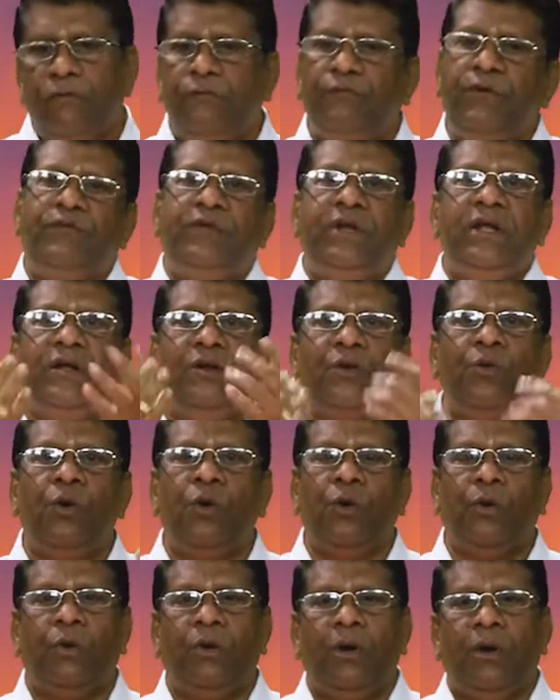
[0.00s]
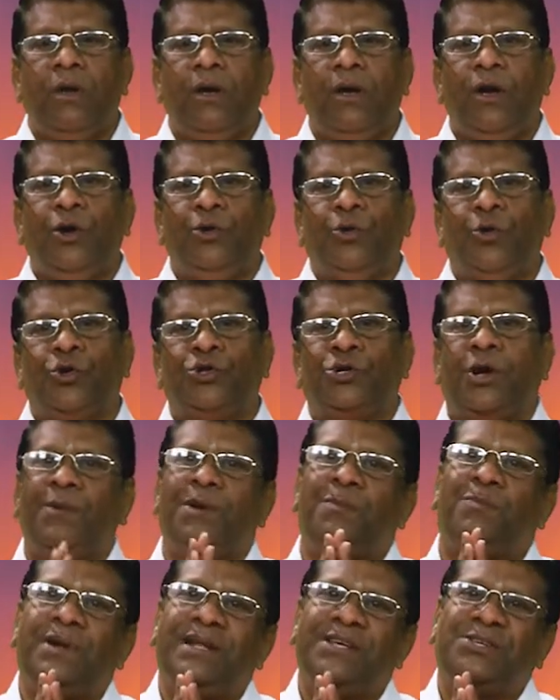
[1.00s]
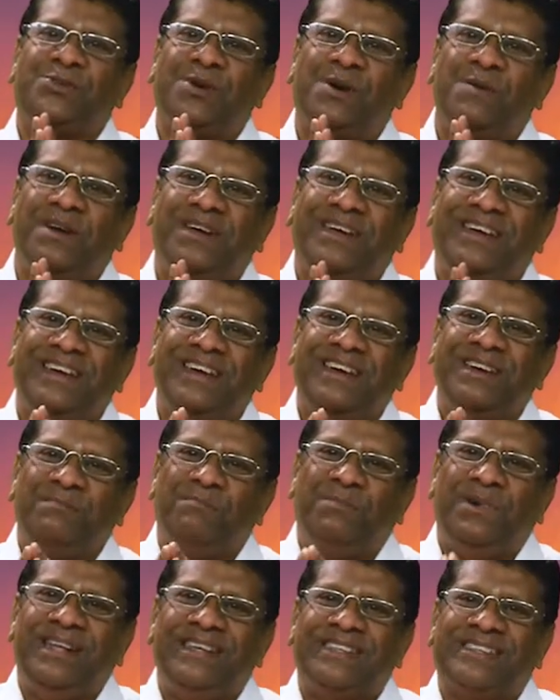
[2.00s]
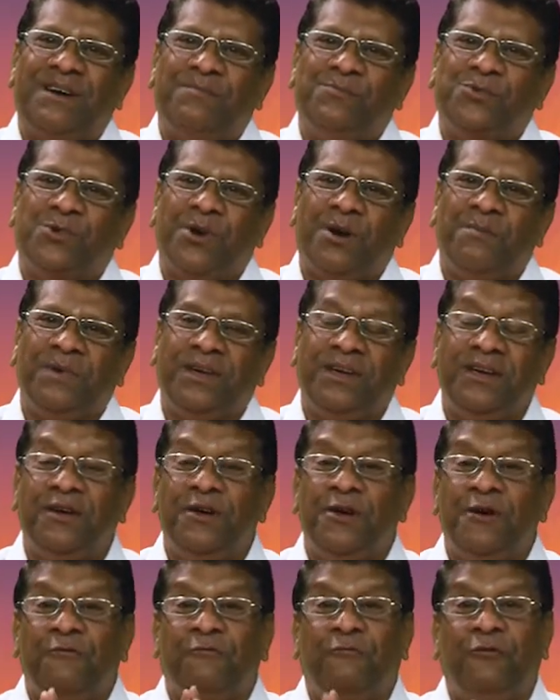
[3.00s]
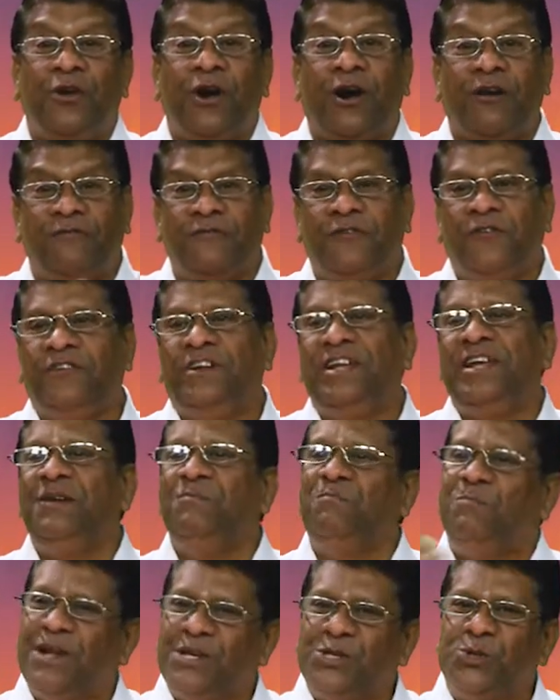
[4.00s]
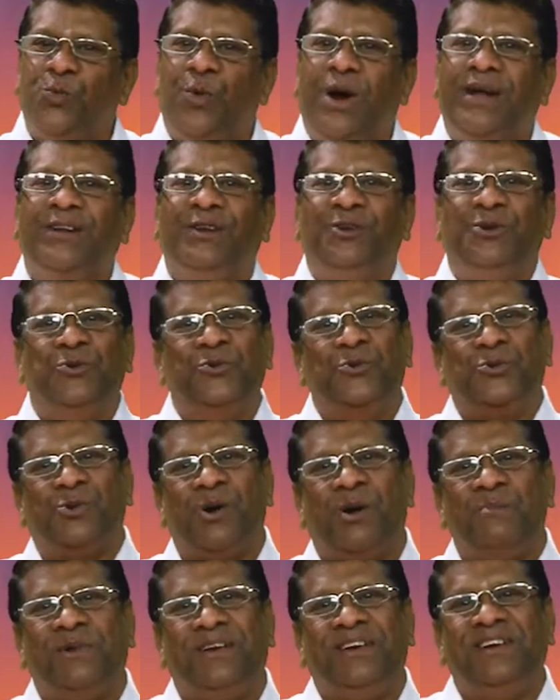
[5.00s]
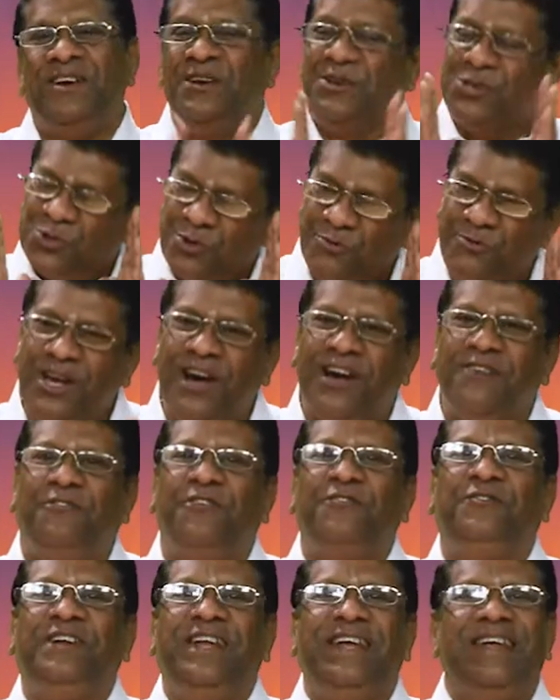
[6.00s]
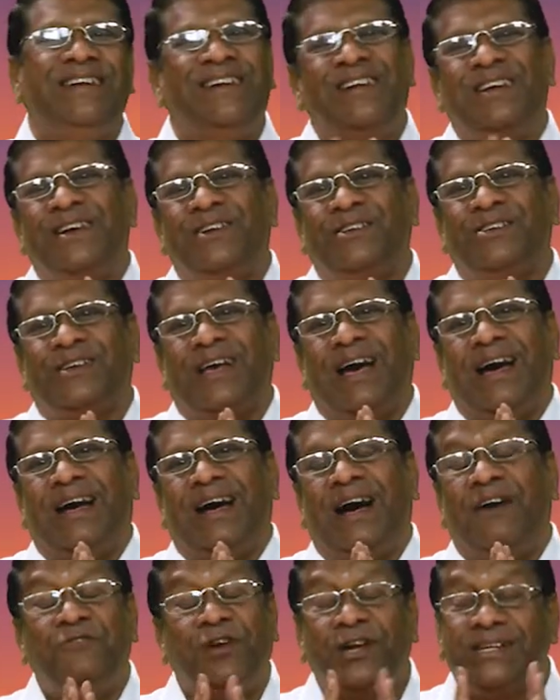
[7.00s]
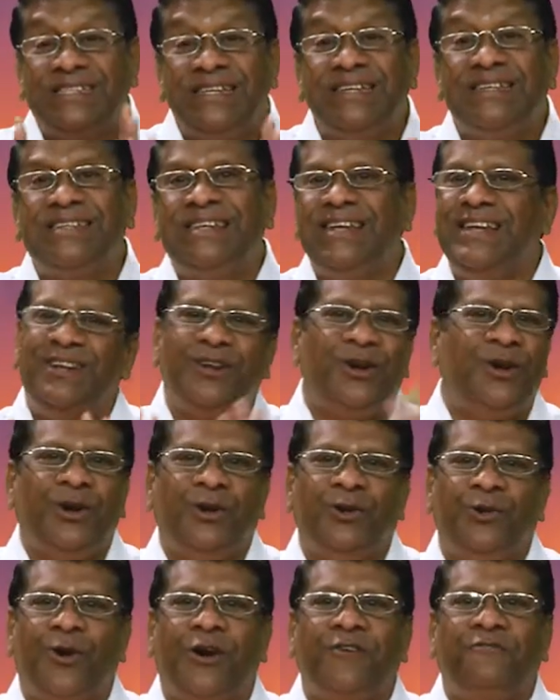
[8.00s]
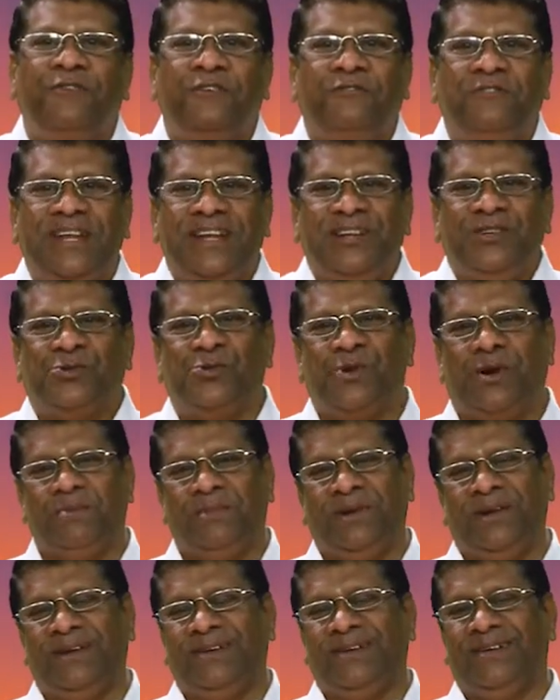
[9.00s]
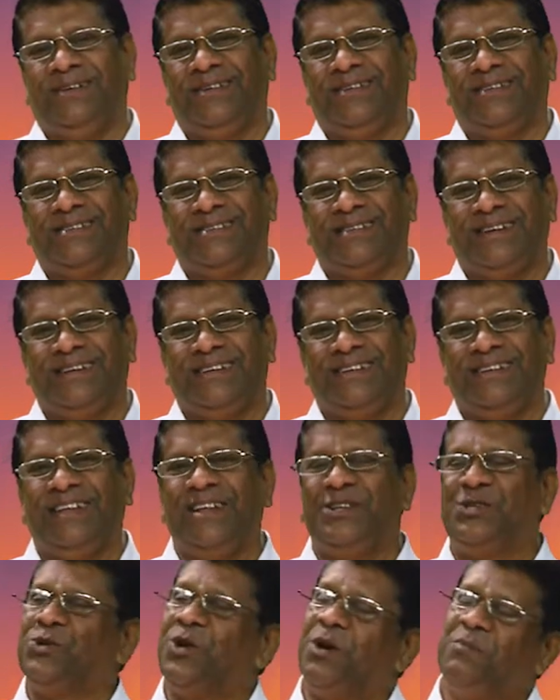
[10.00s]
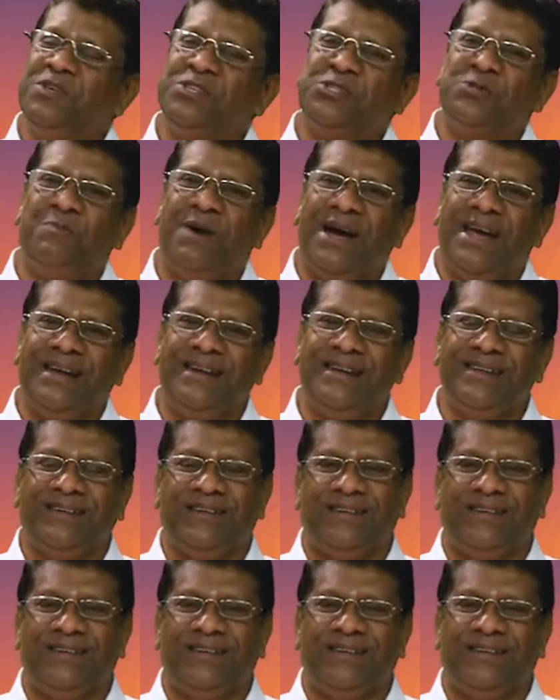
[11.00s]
15 go. No, Swami, please come, Swami. We are 15 plus 1, you, Swami. So, we are 15. We are 16, not 15, Swami. Then Swami smiled.